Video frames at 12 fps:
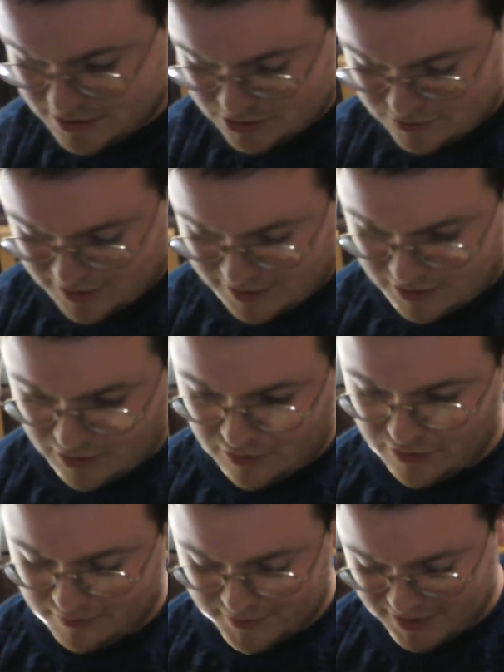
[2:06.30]
try to get all
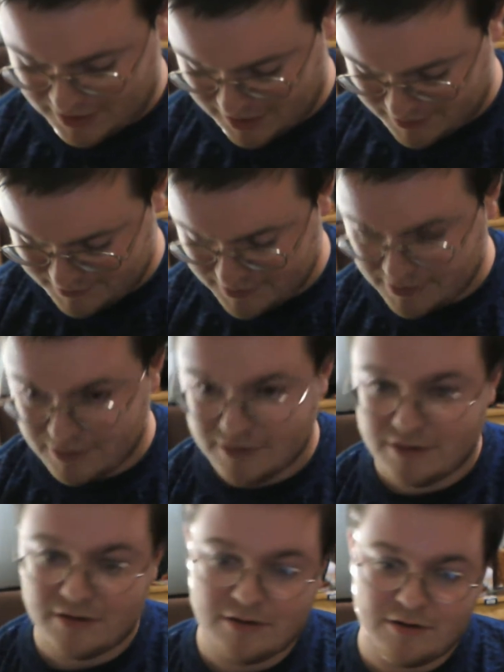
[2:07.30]
of them in there.
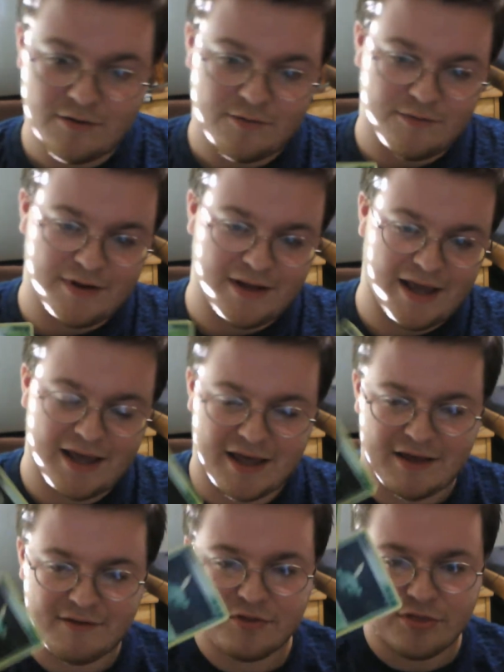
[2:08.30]
We
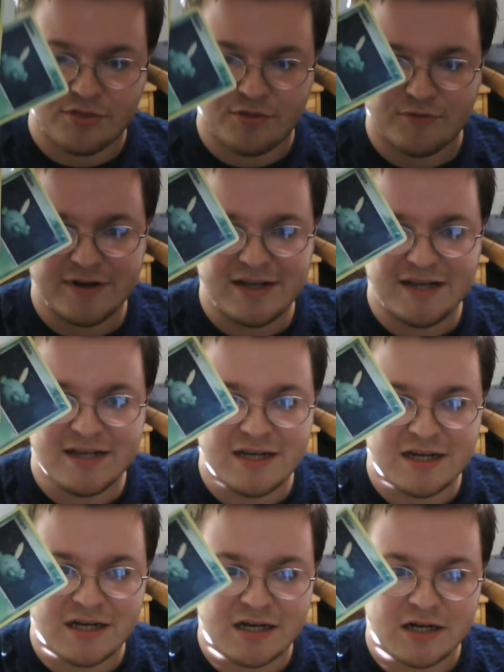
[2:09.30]
have 3
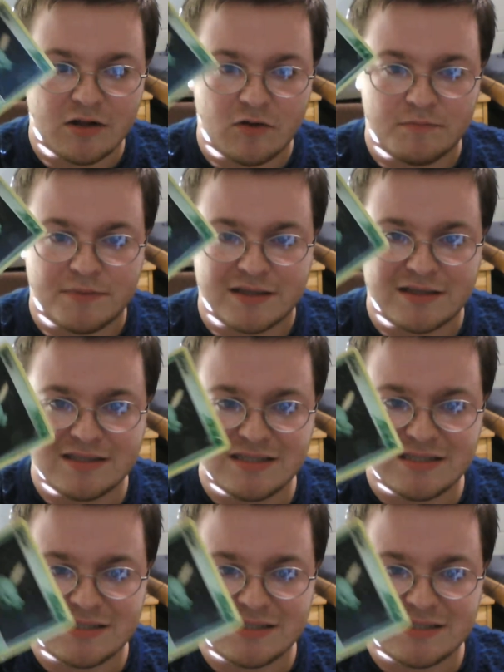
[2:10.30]
Gulpins,